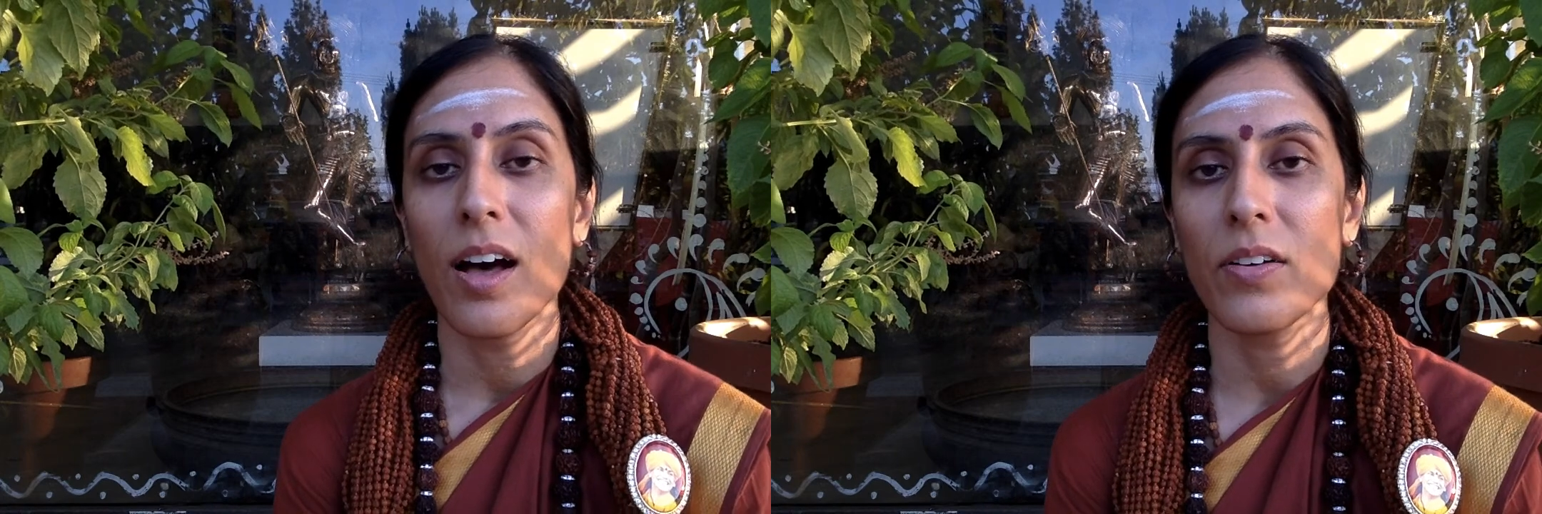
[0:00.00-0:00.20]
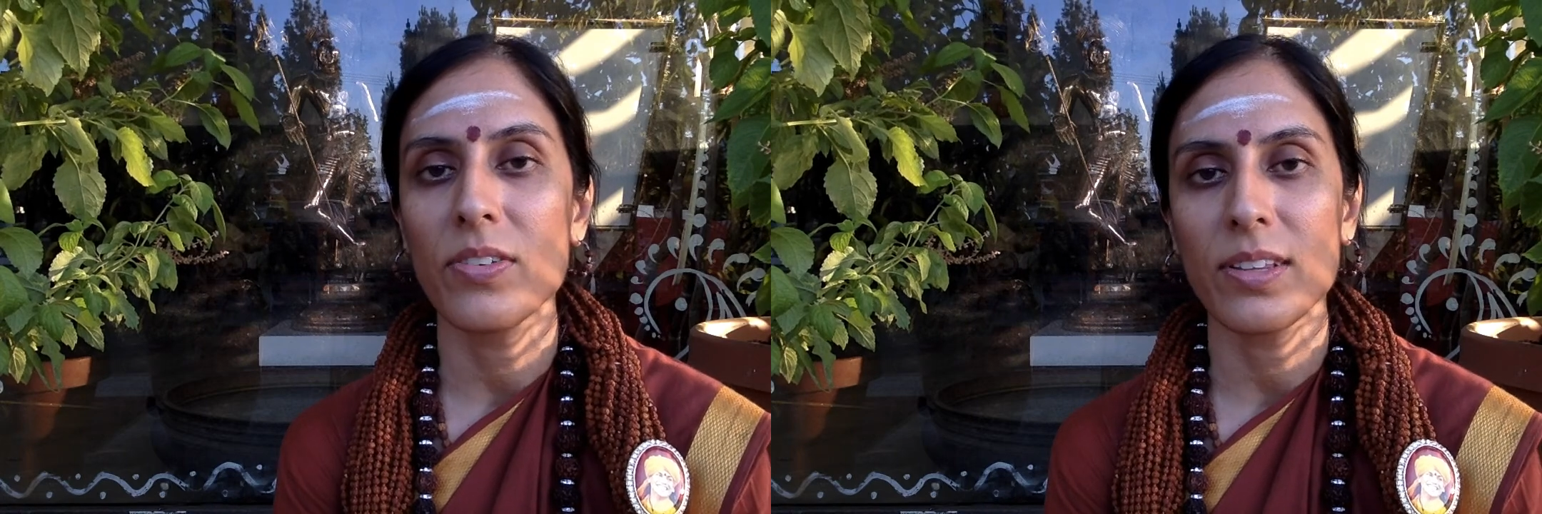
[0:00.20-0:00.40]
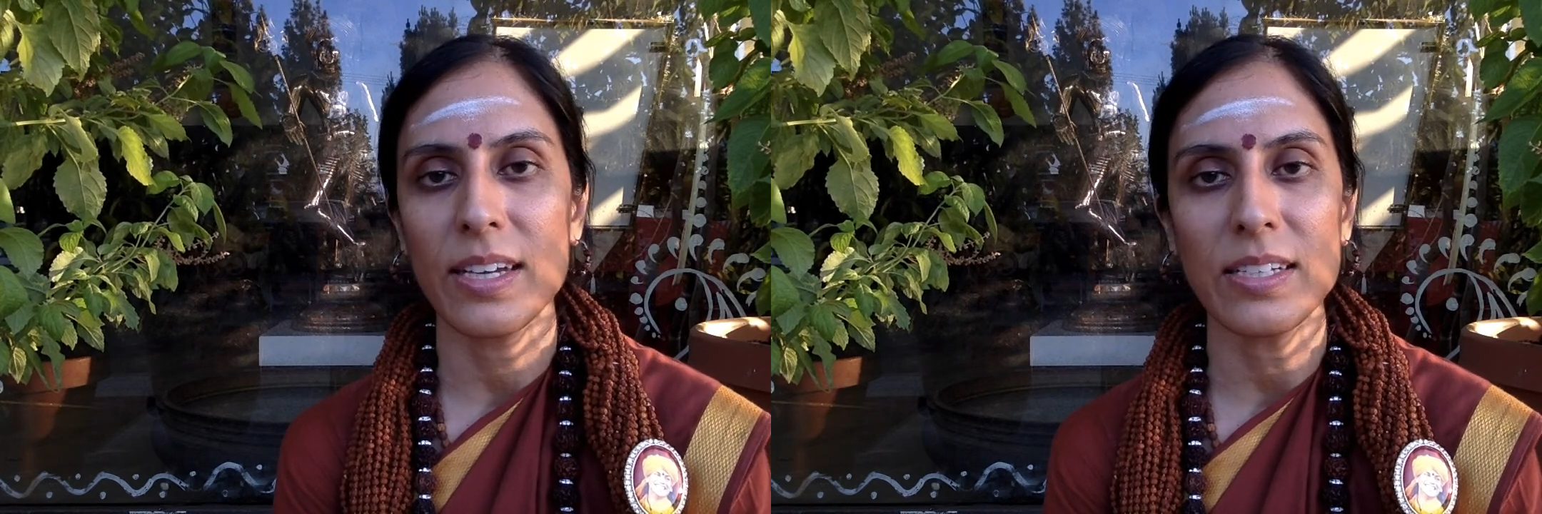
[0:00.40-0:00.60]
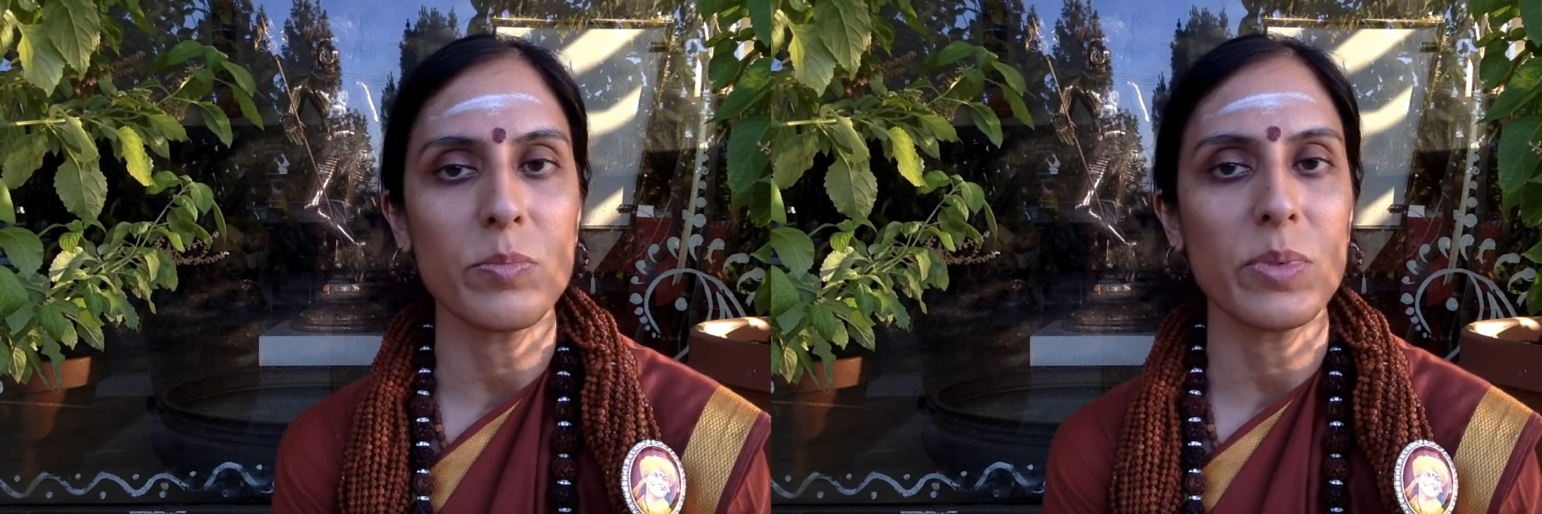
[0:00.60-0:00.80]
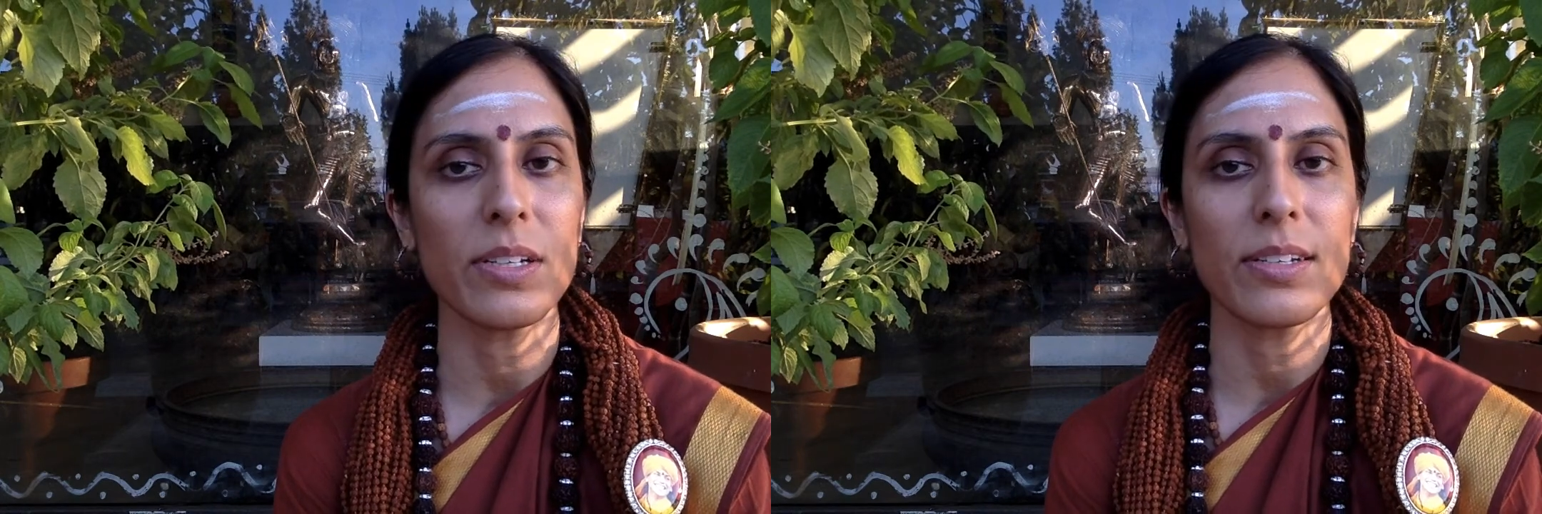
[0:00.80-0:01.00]
of
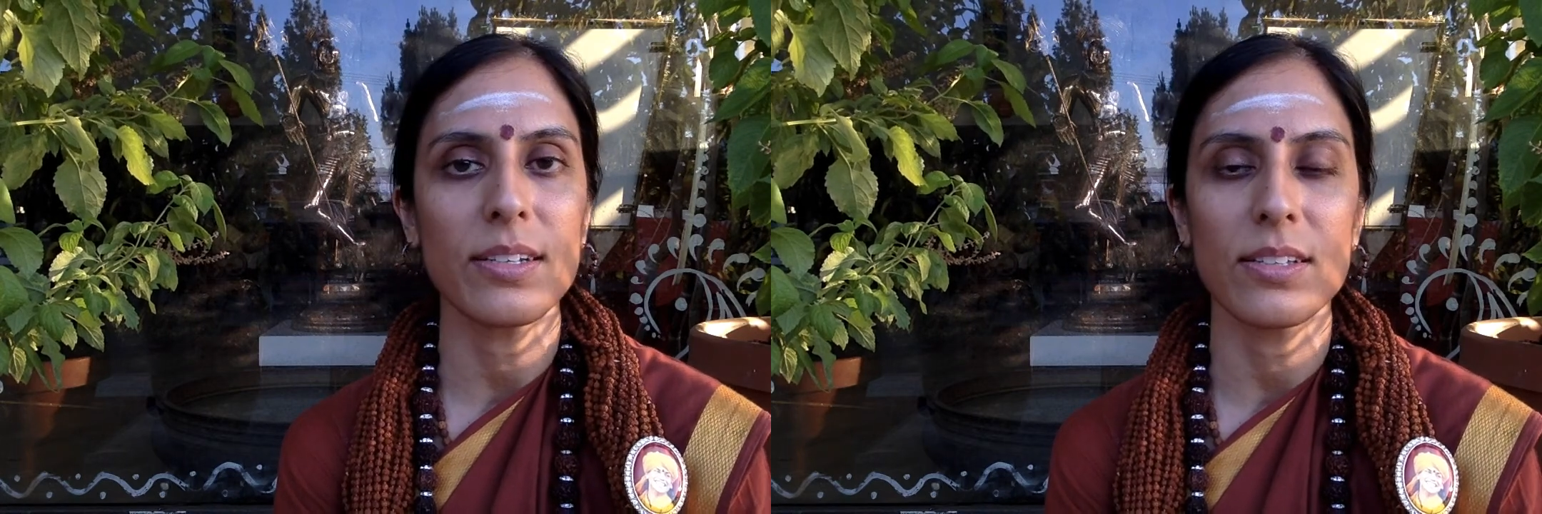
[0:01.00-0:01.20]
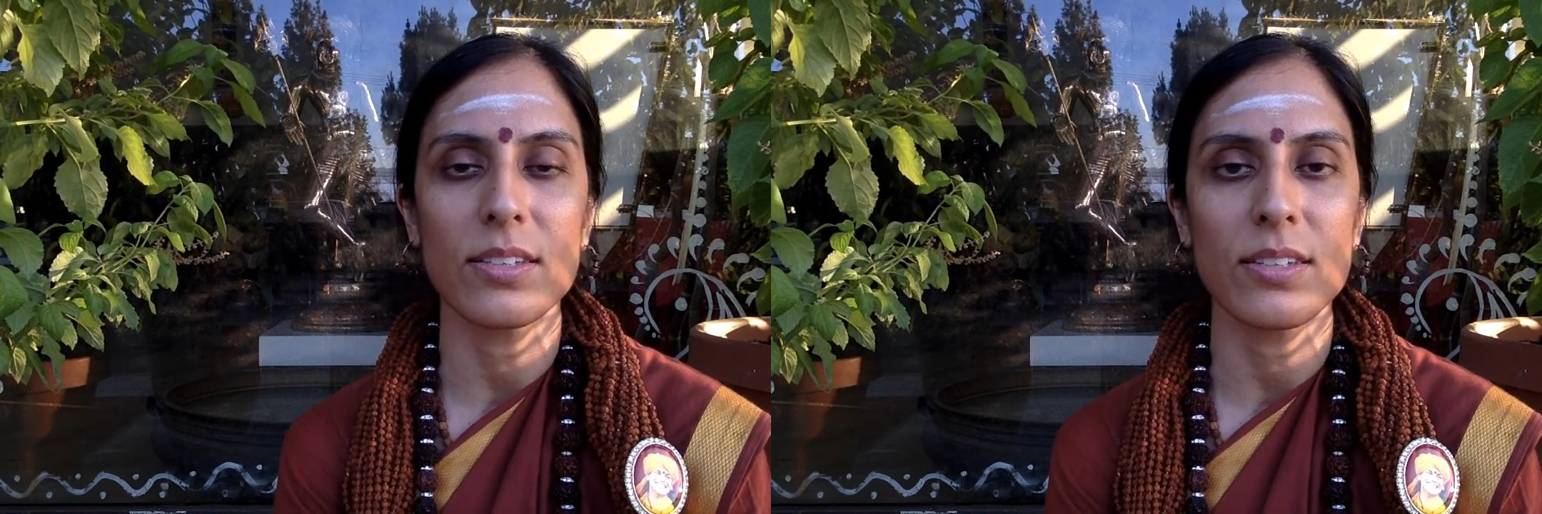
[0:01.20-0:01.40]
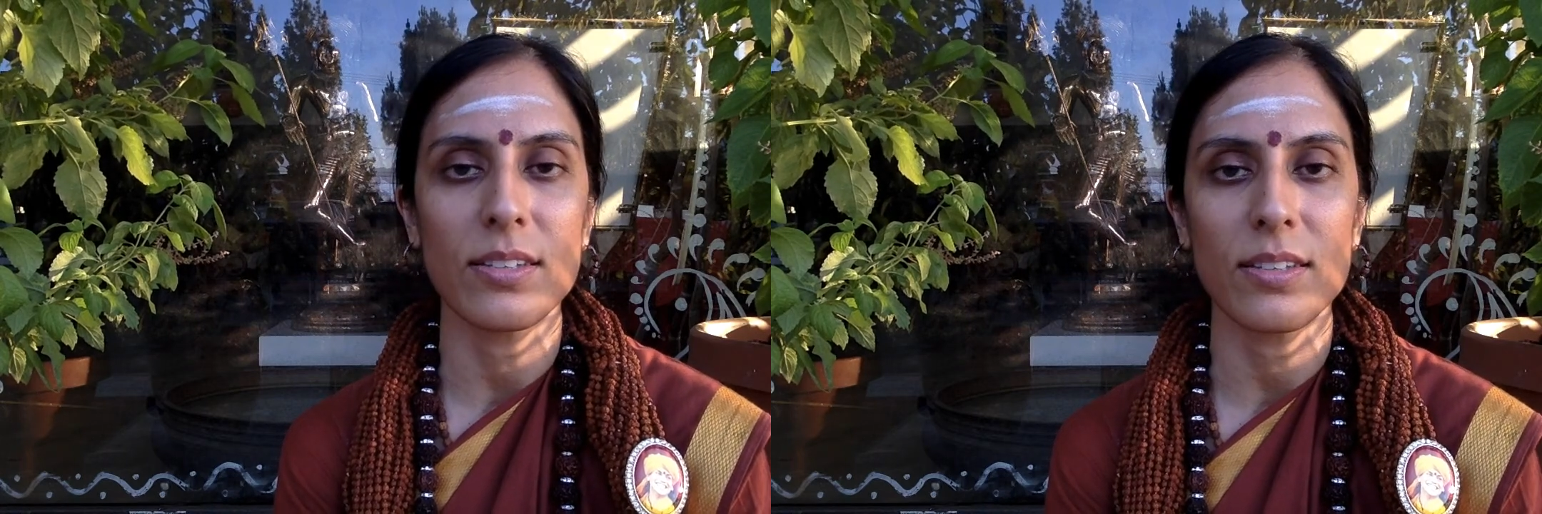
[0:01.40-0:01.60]
enlightenment is